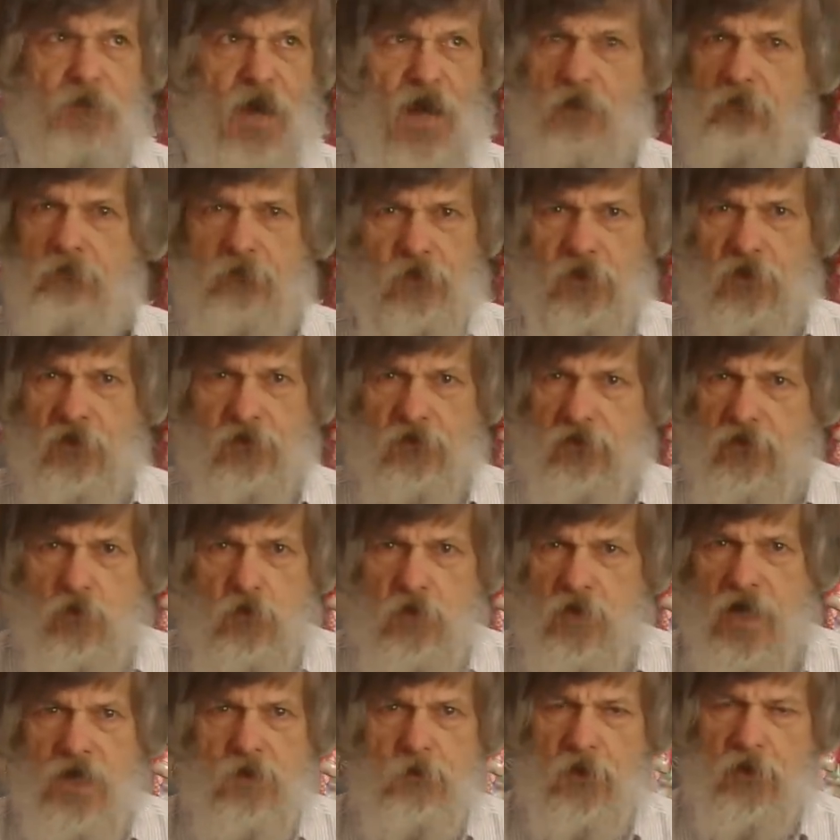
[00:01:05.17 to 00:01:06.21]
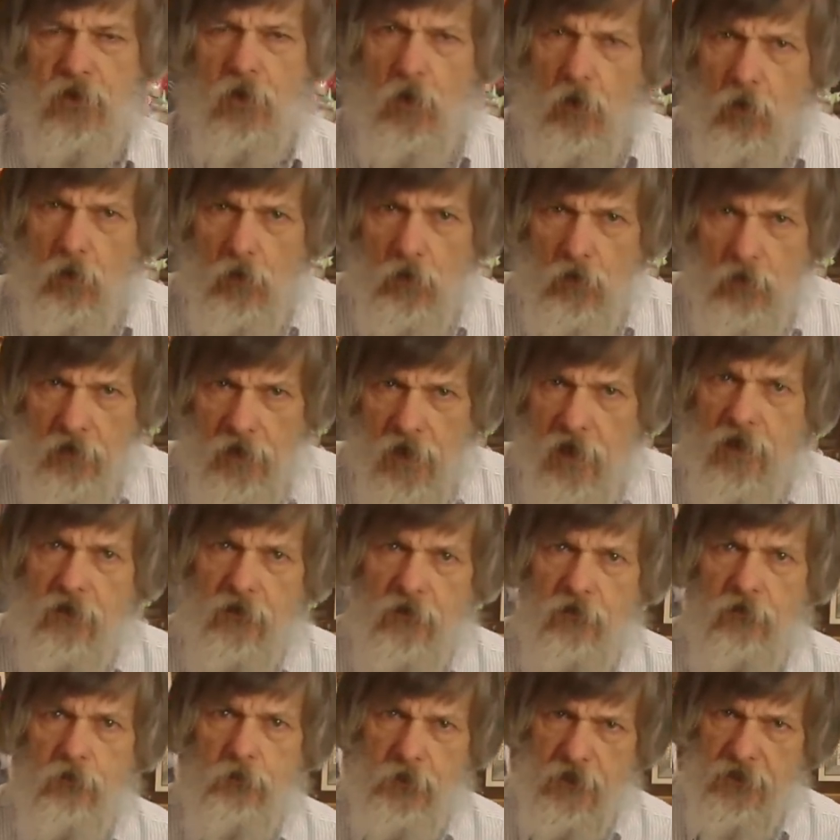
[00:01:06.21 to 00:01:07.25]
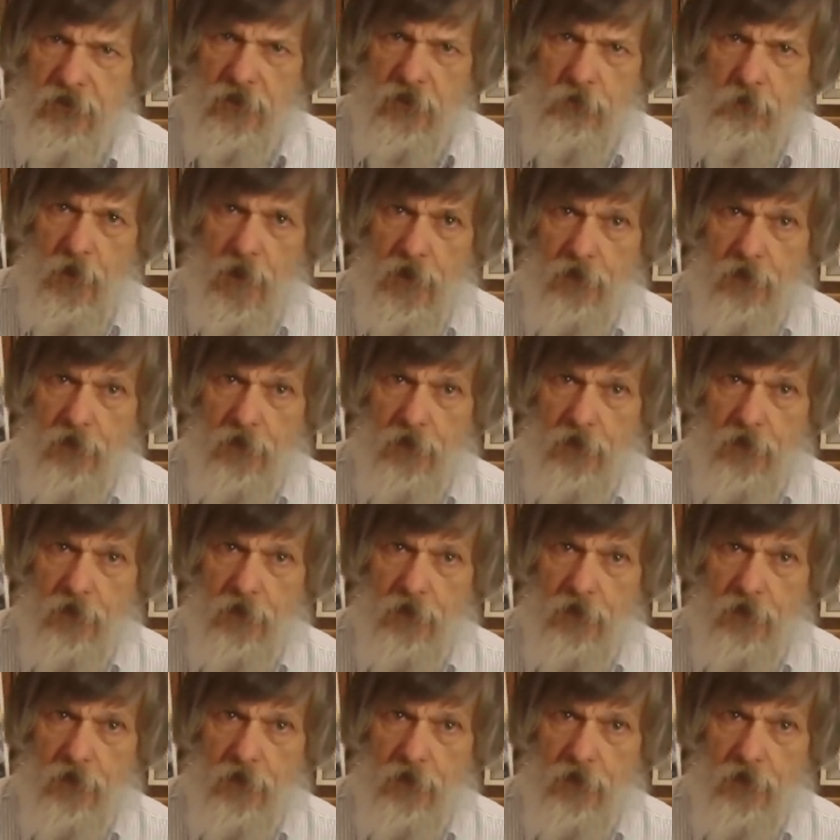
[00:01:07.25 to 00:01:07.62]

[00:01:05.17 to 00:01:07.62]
pamphlets, you name it, all kinds of printed